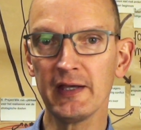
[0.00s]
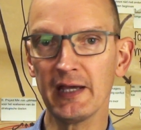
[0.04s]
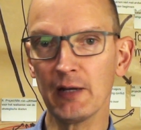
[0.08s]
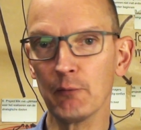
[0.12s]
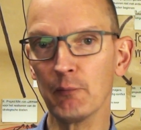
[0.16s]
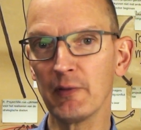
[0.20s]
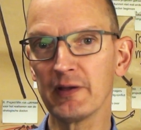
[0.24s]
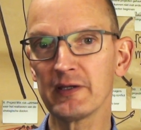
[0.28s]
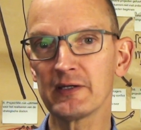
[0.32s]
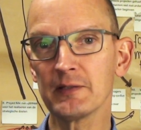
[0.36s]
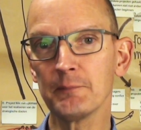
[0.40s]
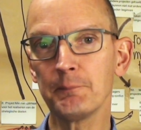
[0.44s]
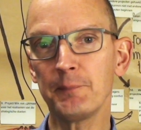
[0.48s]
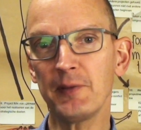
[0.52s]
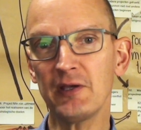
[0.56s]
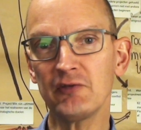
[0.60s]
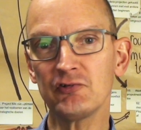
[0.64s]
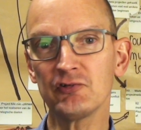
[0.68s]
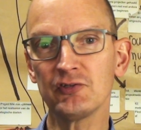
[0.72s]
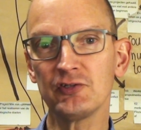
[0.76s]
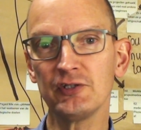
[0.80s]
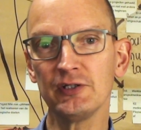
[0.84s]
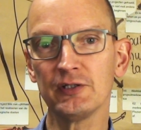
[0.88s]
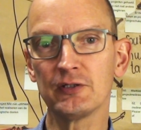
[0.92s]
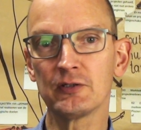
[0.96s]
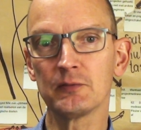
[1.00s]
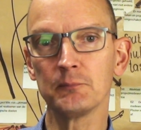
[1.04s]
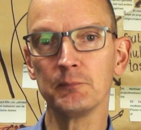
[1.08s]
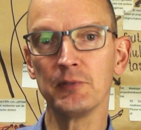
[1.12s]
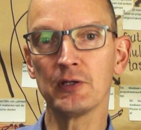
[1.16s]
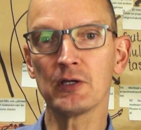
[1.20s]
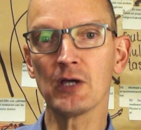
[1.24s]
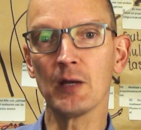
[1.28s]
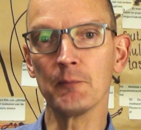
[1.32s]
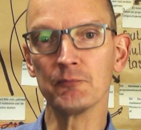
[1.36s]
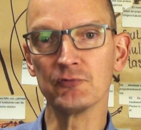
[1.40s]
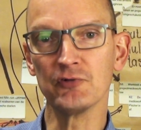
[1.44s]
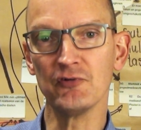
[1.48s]
And when capacity
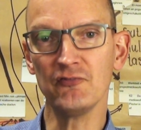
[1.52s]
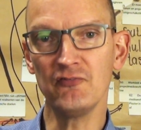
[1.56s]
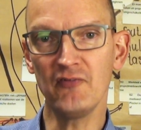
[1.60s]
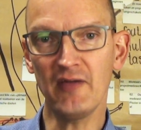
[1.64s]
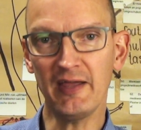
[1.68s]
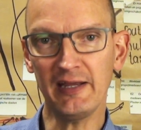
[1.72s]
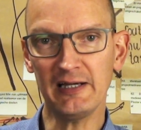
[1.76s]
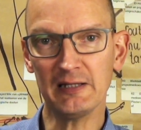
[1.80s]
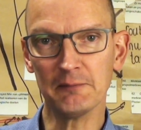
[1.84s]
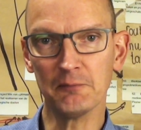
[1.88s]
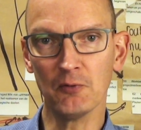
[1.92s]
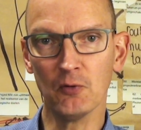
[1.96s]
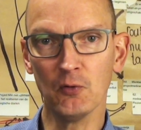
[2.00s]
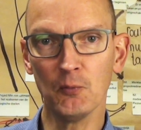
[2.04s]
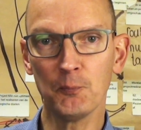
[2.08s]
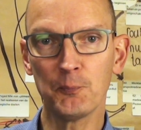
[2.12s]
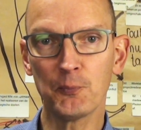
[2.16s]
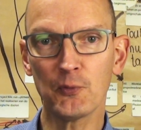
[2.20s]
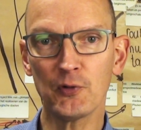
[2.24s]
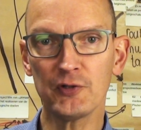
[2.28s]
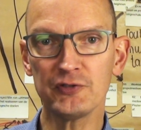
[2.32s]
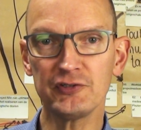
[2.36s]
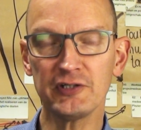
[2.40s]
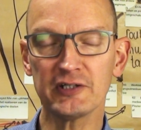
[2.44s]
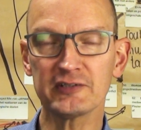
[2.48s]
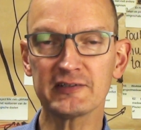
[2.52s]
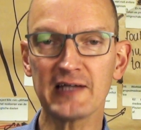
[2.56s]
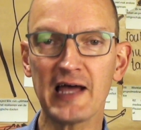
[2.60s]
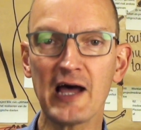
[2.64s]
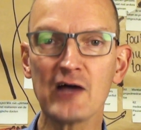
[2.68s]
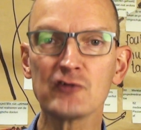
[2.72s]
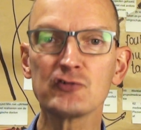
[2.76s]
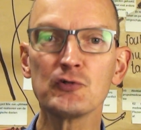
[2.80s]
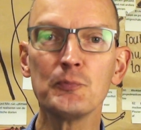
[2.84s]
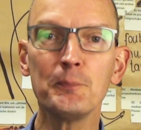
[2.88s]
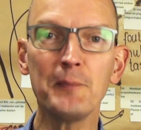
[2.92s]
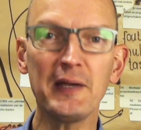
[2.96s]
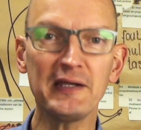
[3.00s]
becomes available, projects
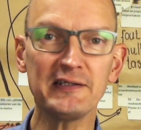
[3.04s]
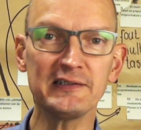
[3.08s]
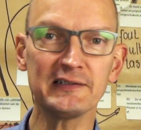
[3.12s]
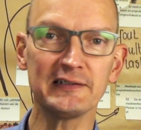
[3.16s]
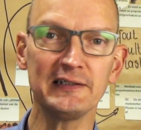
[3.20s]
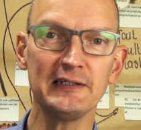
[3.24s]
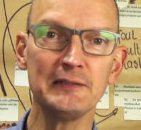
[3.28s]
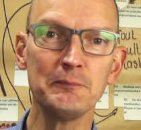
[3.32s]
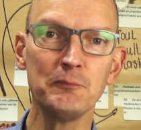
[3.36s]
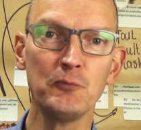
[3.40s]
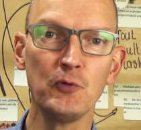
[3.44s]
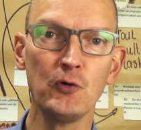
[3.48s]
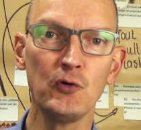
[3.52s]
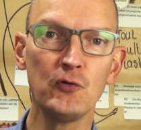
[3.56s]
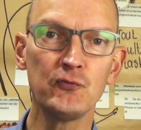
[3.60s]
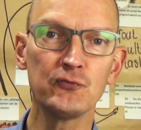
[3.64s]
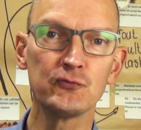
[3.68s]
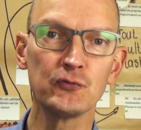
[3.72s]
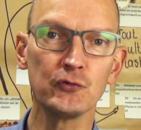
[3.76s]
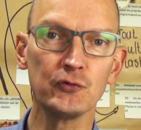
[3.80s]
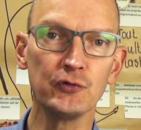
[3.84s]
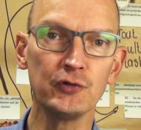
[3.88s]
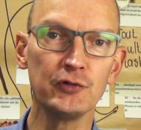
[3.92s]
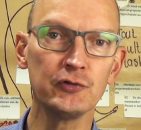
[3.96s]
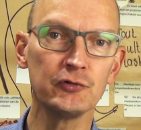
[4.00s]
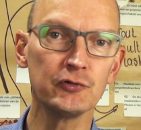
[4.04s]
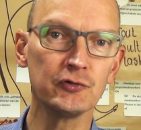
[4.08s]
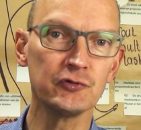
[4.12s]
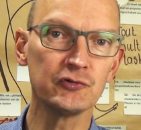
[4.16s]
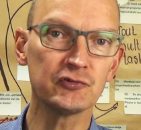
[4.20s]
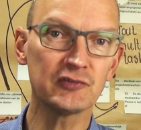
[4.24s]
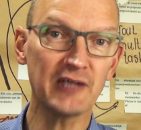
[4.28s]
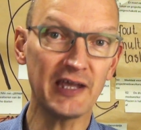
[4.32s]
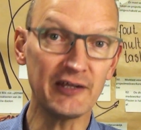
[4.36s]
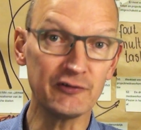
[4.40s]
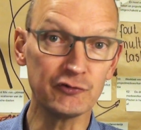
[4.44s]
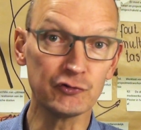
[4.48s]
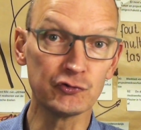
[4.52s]
automatically move to the
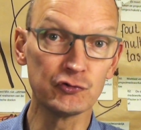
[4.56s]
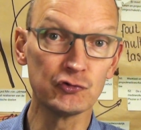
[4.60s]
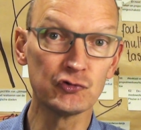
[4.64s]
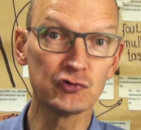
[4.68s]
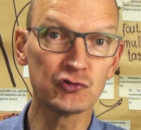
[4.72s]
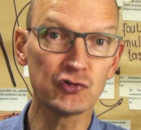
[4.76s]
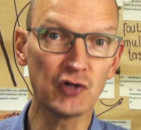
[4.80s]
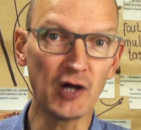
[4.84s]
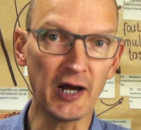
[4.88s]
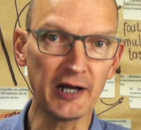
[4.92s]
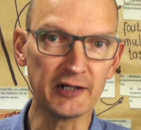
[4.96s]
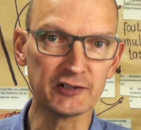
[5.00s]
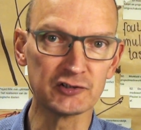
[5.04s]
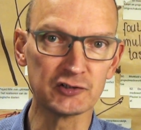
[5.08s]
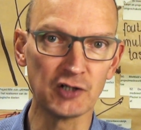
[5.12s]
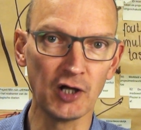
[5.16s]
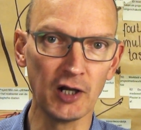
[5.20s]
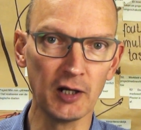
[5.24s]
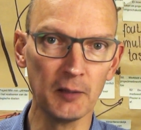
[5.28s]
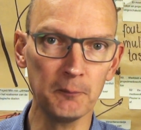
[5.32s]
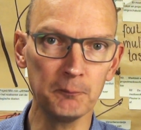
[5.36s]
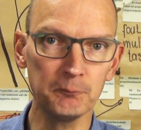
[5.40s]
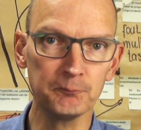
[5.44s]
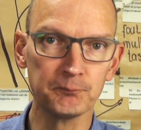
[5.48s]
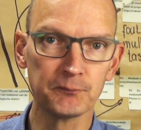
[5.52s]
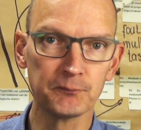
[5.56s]
schedule to start column.